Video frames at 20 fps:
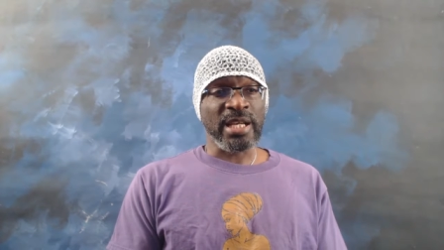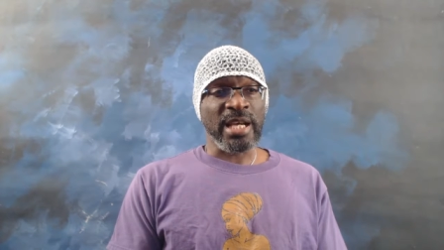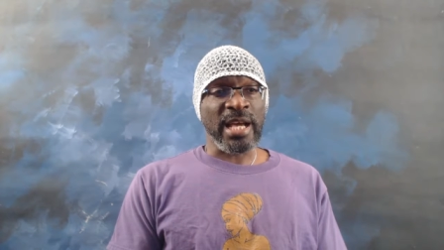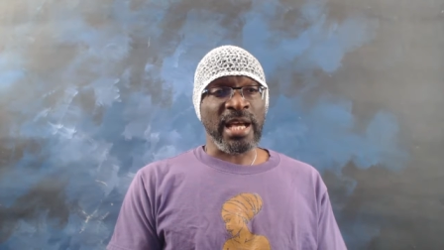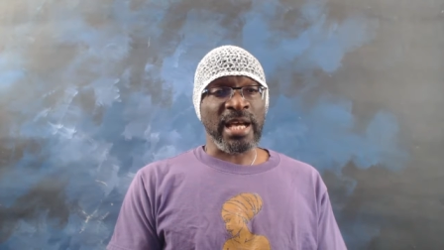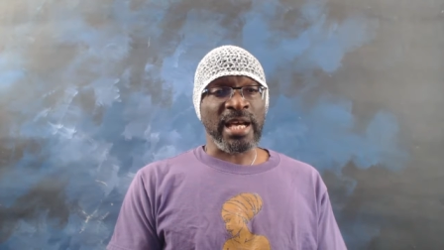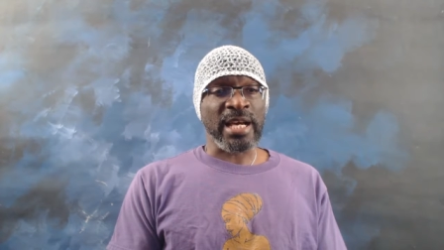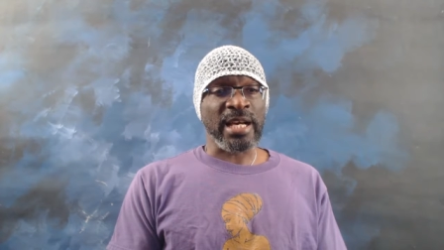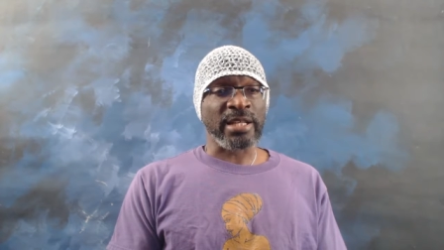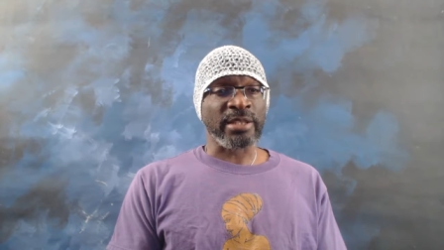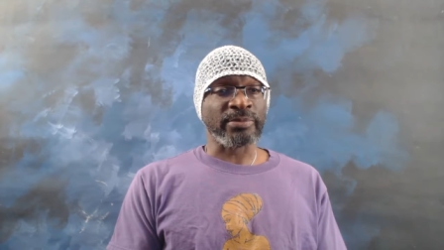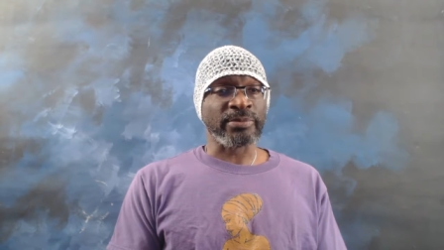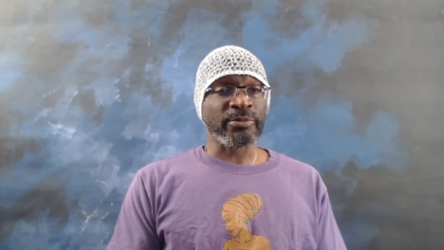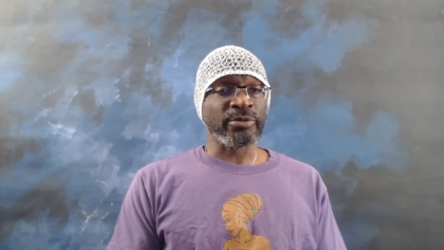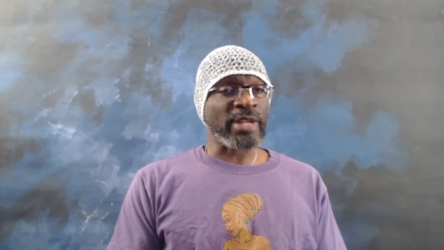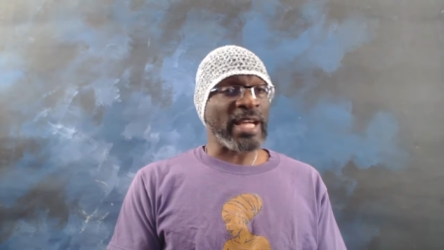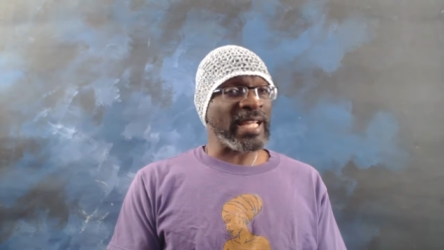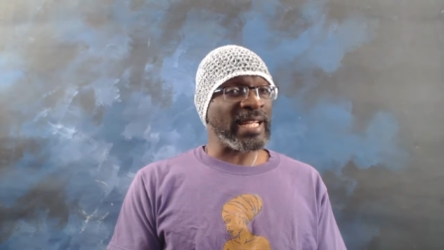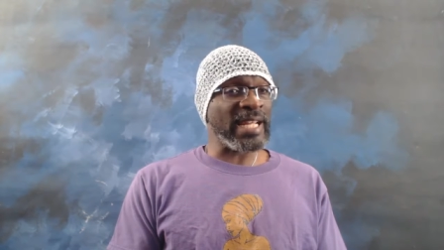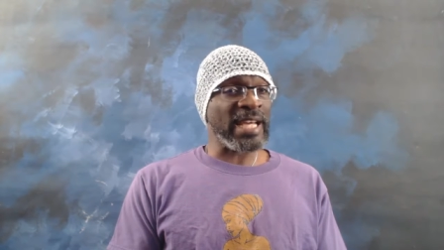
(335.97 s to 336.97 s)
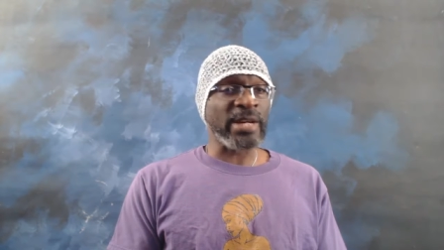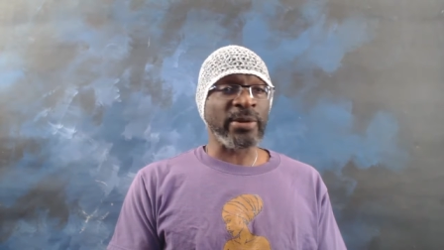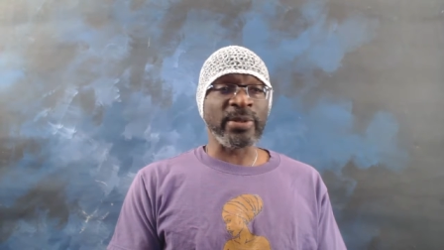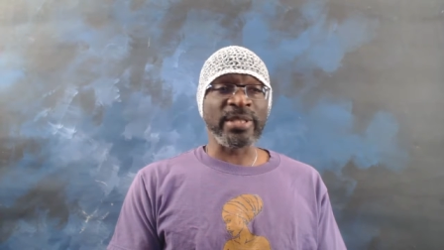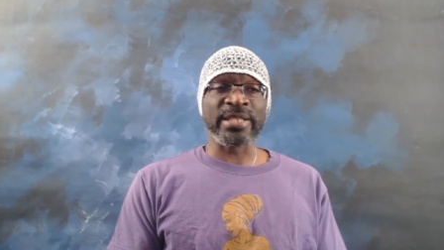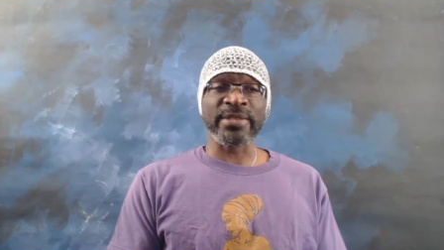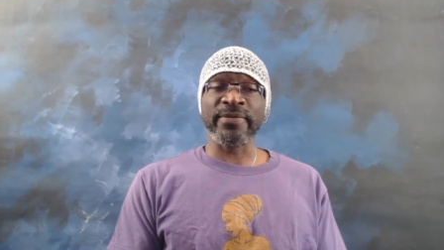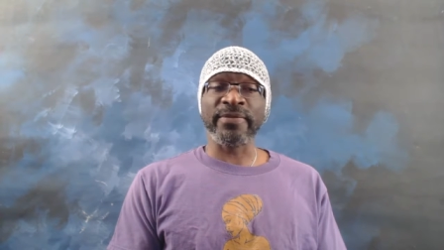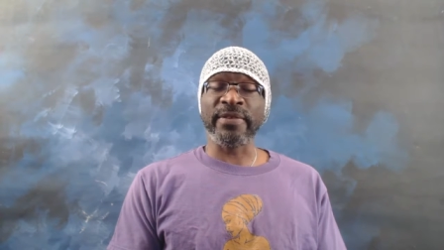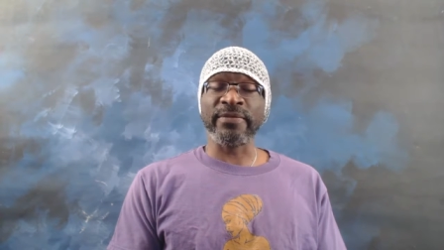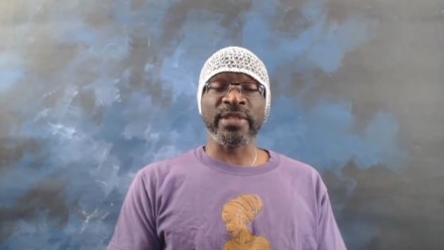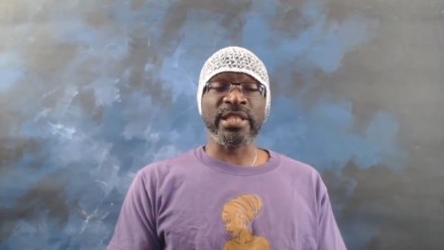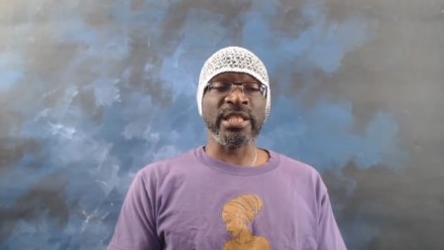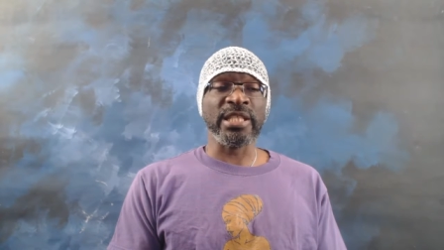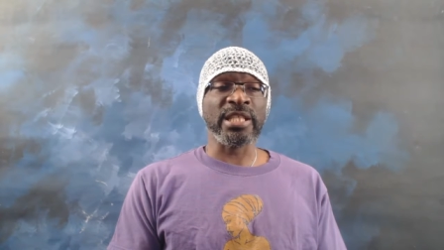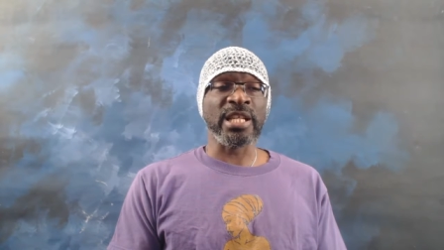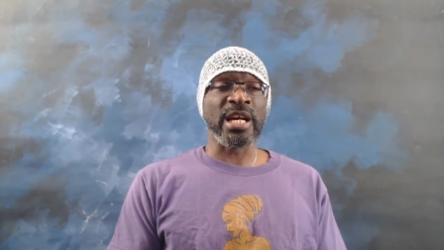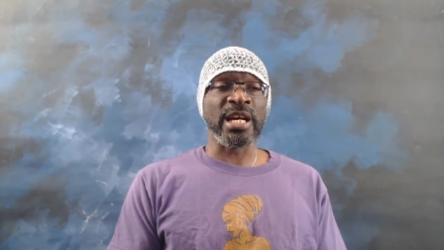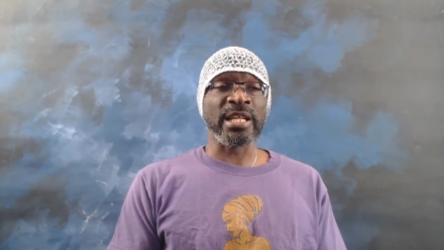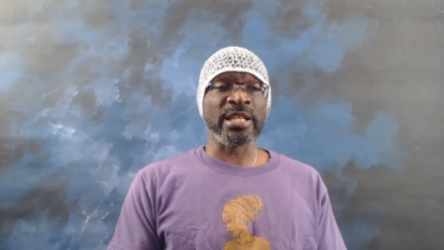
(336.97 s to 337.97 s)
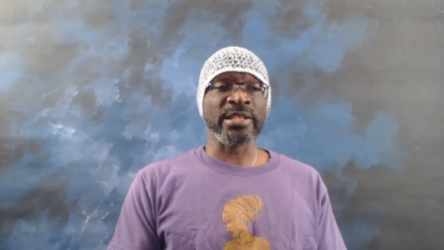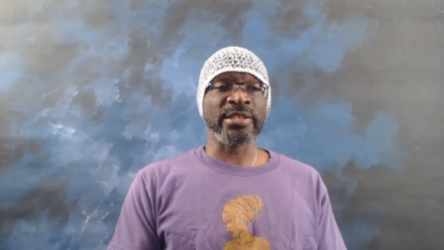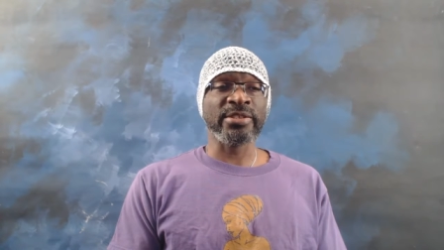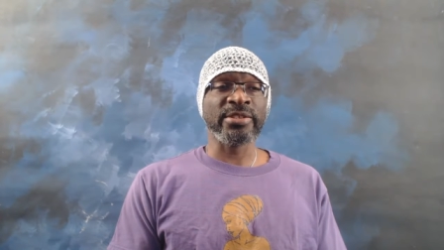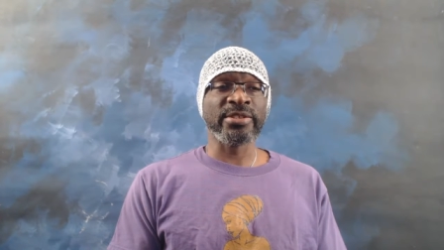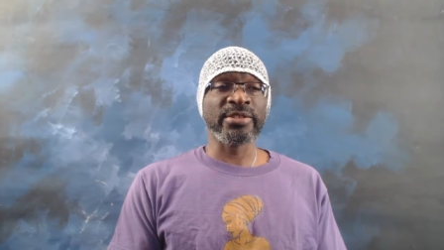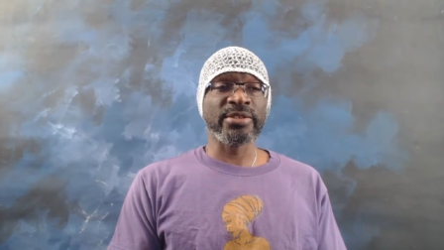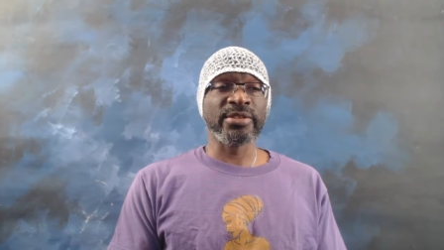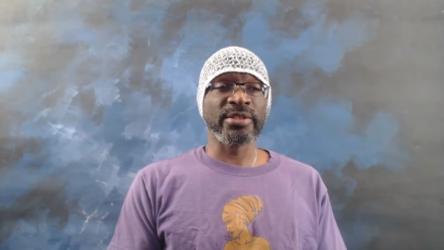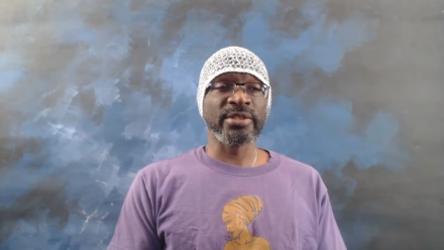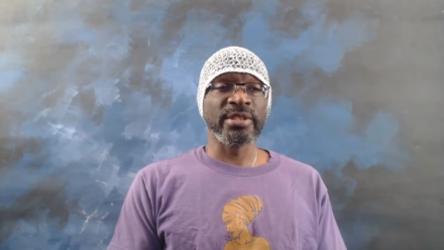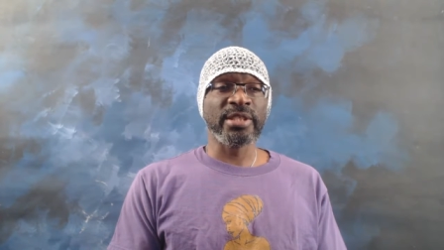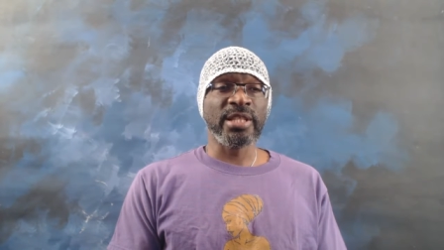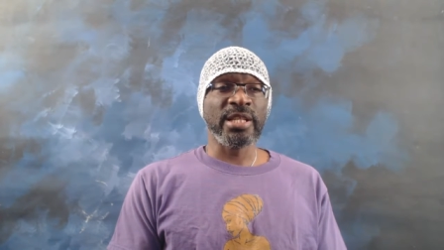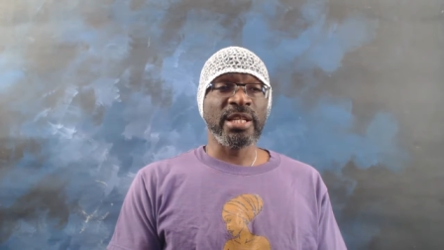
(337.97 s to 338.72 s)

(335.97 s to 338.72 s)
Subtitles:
Right now, it's $15.